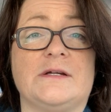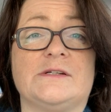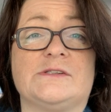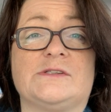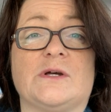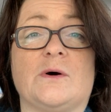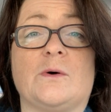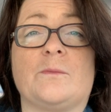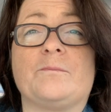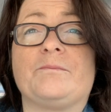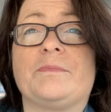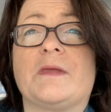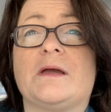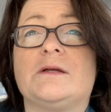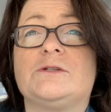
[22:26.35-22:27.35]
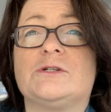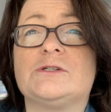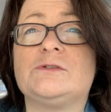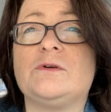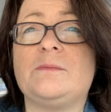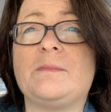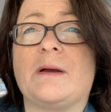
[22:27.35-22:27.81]
So
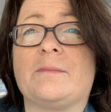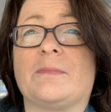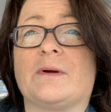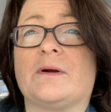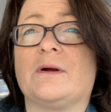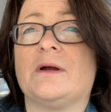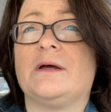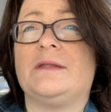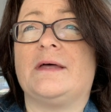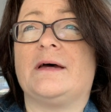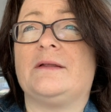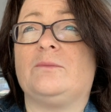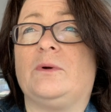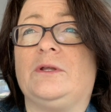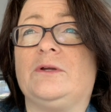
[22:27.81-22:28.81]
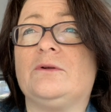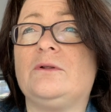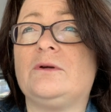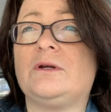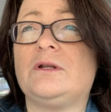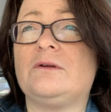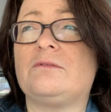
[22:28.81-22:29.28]
just remember that when you're
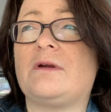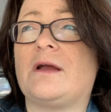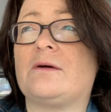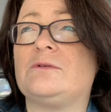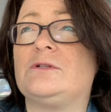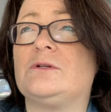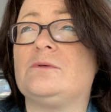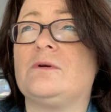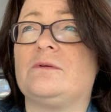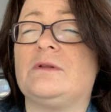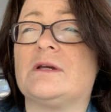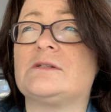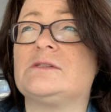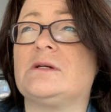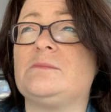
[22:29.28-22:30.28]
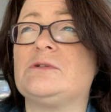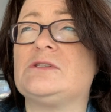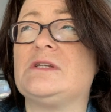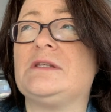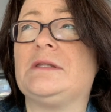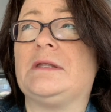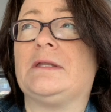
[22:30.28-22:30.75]
looking around you, next time you're
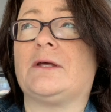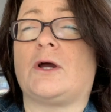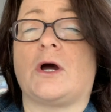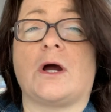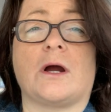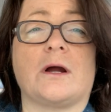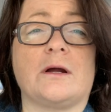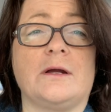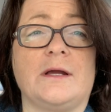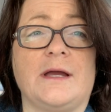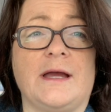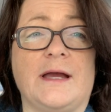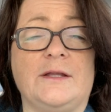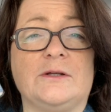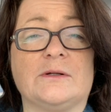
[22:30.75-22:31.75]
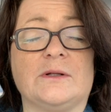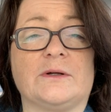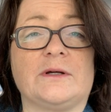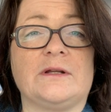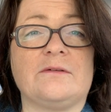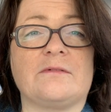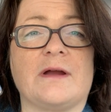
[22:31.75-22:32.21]
sitting in the car and you're
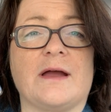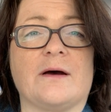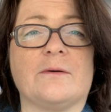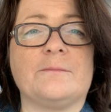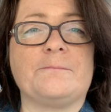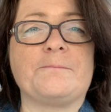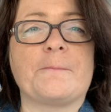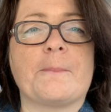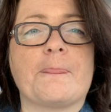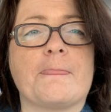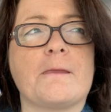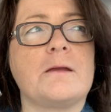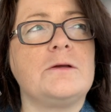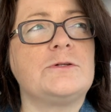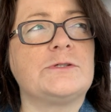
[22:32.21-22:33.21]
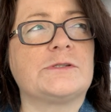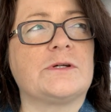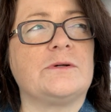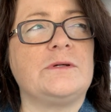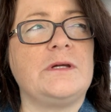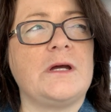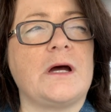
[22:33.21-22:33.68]
looking around, you just
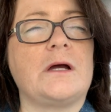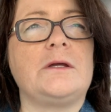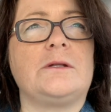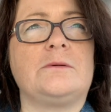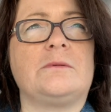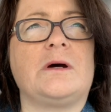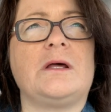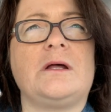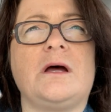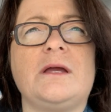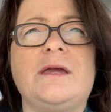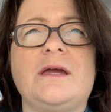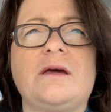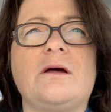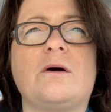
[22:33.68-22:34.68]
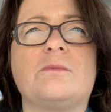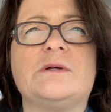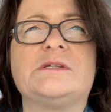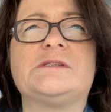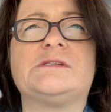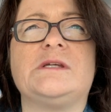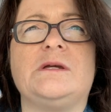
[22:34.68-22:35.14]
go, yeah, you know what? I can't
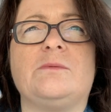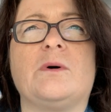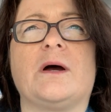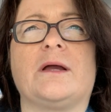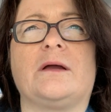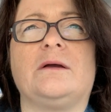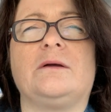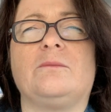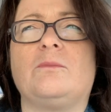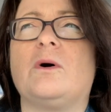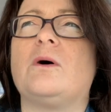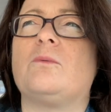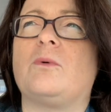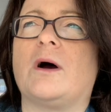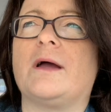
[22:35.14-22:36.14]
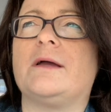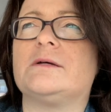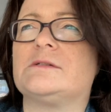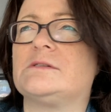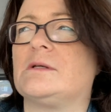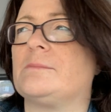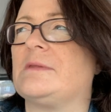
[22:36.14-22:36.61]
always see
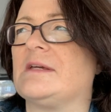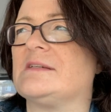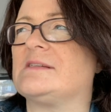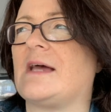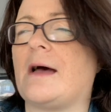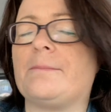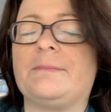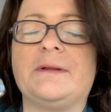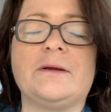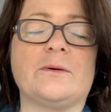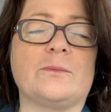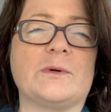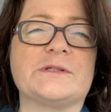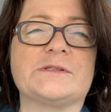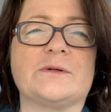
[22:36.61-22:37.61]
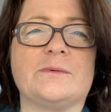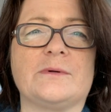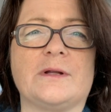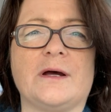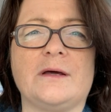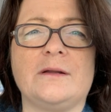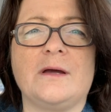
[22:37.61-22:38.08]
why something is happening or what's
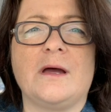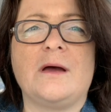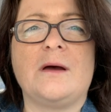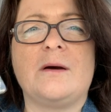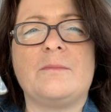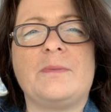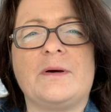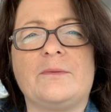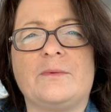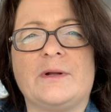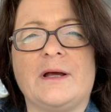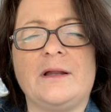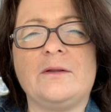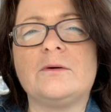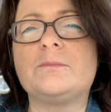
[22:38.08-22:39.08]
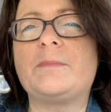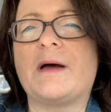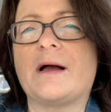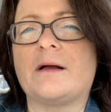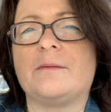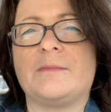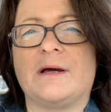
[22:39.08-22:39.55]
going on. But when I look
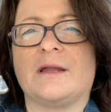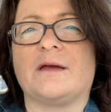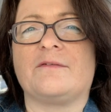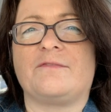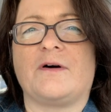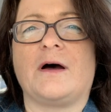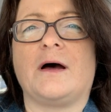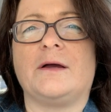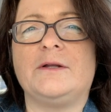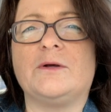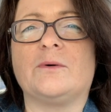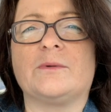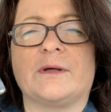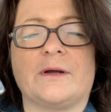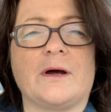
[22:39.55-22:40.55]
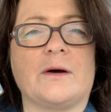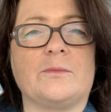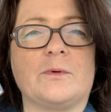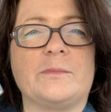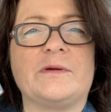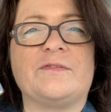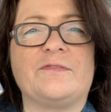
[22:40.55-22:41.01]
back on my life, I know that
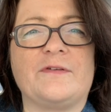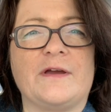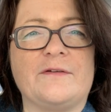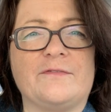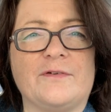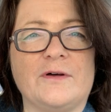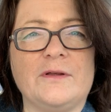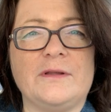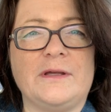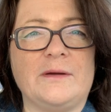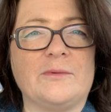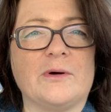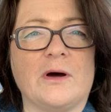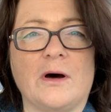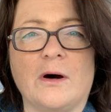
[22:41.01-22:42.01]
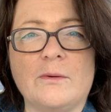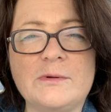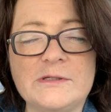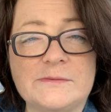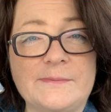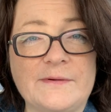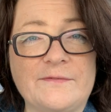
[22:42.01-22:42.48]
God will be faithful. He will
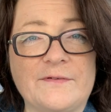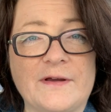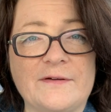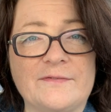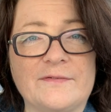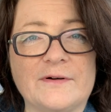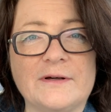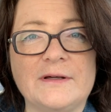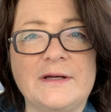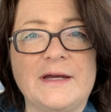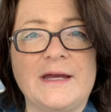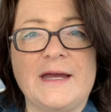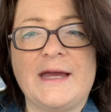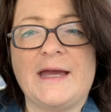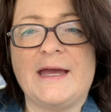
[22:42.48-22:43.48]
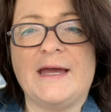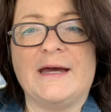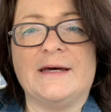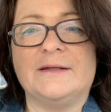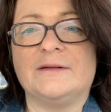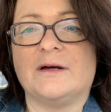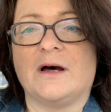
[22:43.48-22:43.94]
always be faithful.
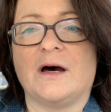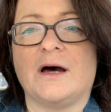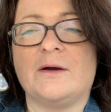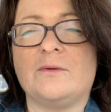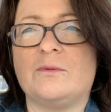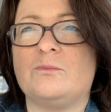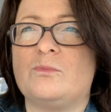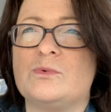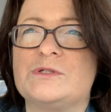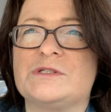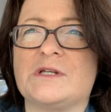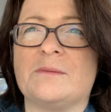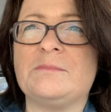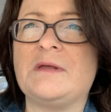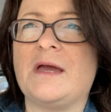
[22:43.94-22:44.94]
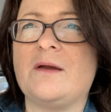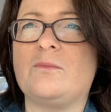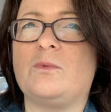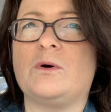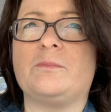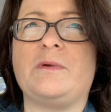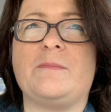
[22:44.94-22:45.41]
And someday
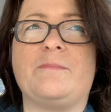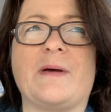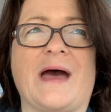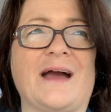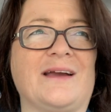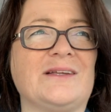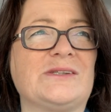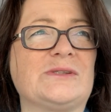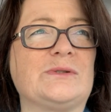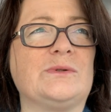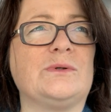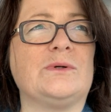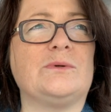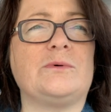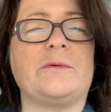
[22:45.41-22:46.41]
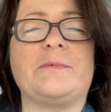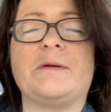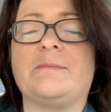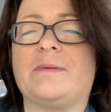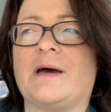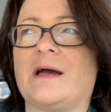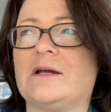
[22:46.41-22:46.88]
we'll be back at school. We'll
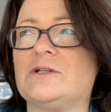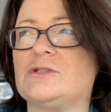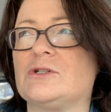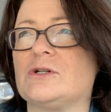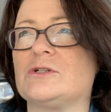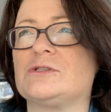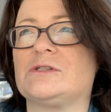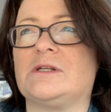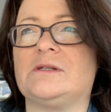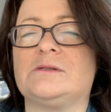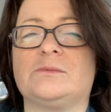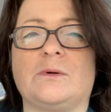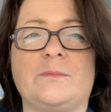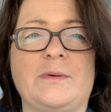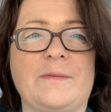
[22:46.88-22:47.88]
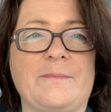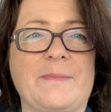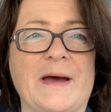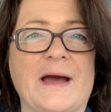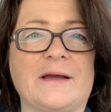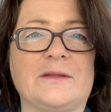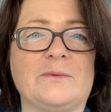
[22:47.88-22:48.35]
be back at church. Things will be
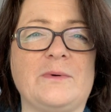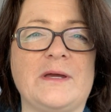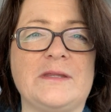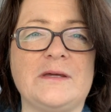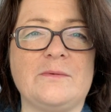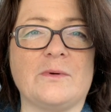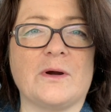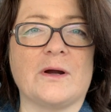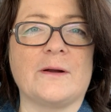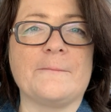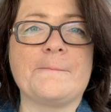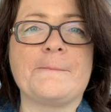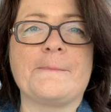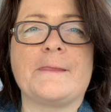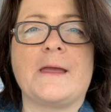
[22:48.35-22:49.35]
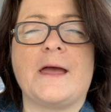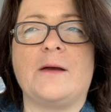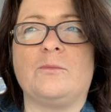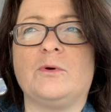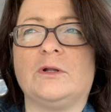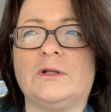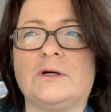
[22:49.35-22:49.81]
back the way they were.
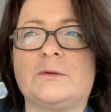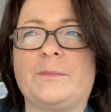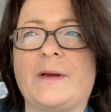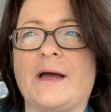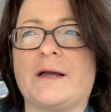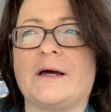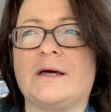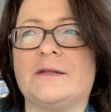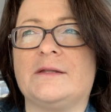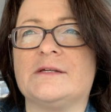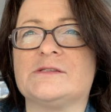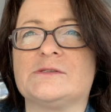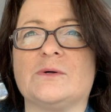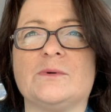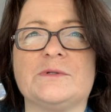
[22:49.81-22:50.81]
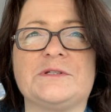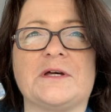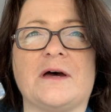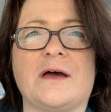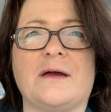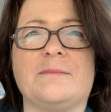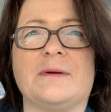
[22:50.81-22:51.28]
And we'll look back on this whole
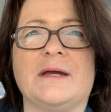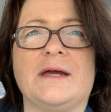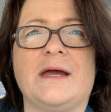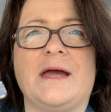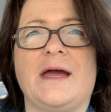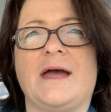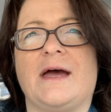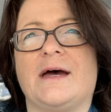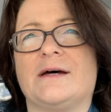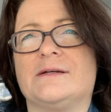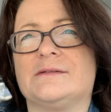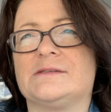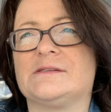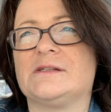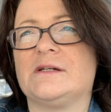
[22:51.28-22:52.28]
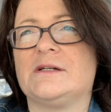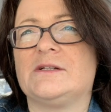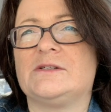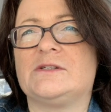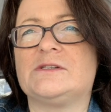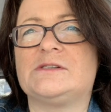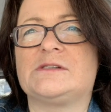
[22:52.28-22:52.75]
time as
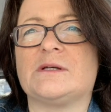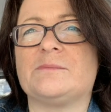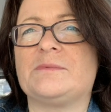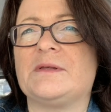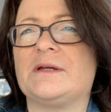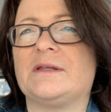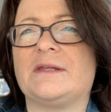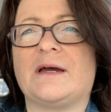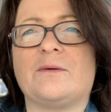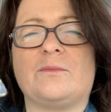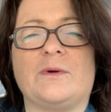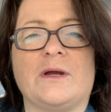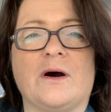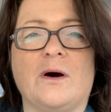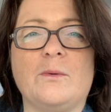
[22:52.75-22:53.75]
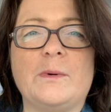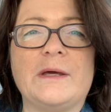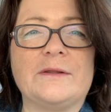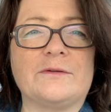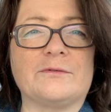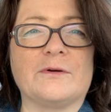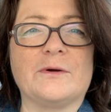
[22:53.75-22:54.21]
just something that we all
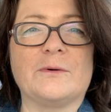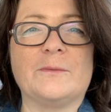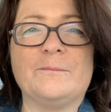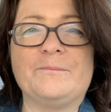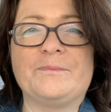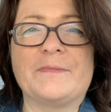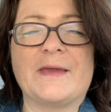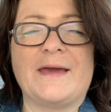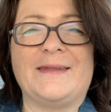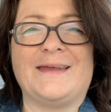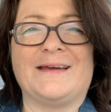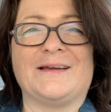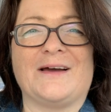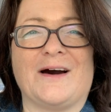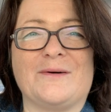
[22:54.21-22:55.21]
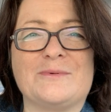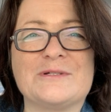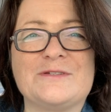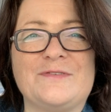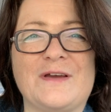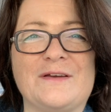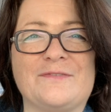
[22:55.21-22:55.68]
went through. And then God
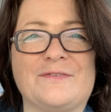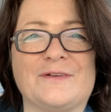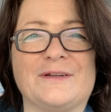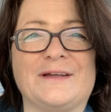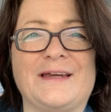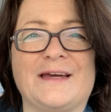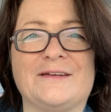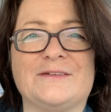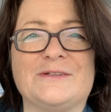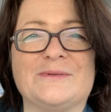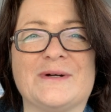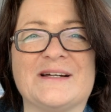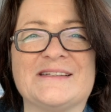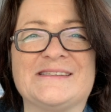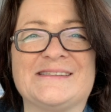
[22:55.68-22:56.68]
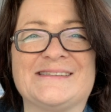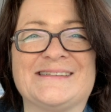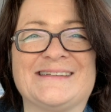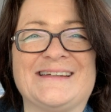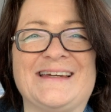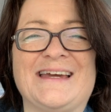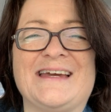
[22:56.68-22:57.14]
was faithful again to us.
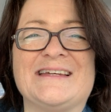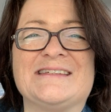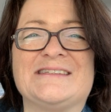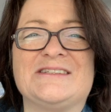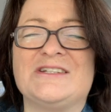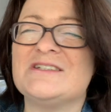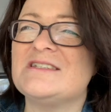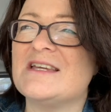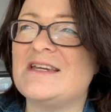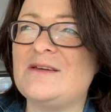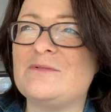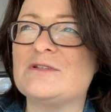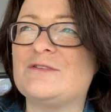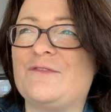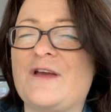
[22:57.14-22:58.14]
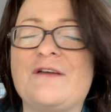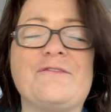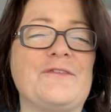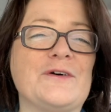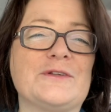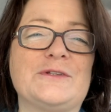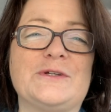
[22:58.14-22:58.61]
Just like he was
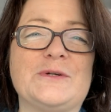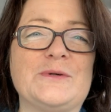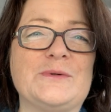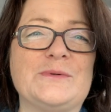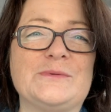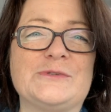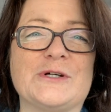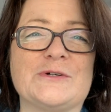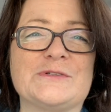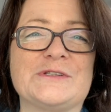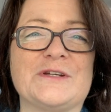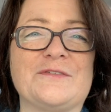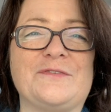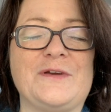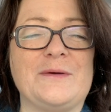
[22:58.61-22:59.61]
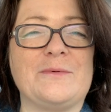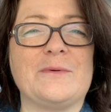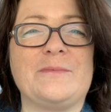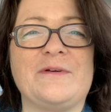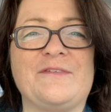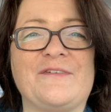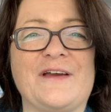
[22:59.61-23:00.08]
faithful to Joseph, he will
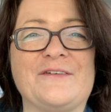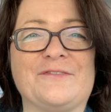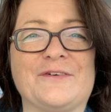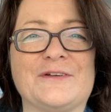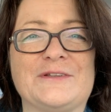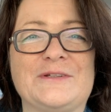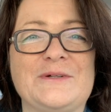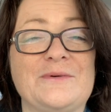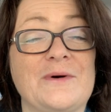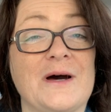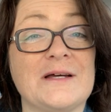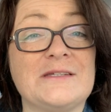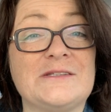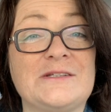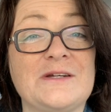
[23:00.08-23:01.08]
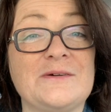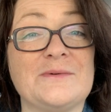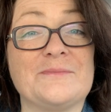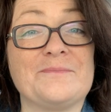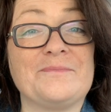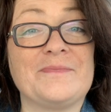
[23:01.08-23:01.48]
be faithful to us too.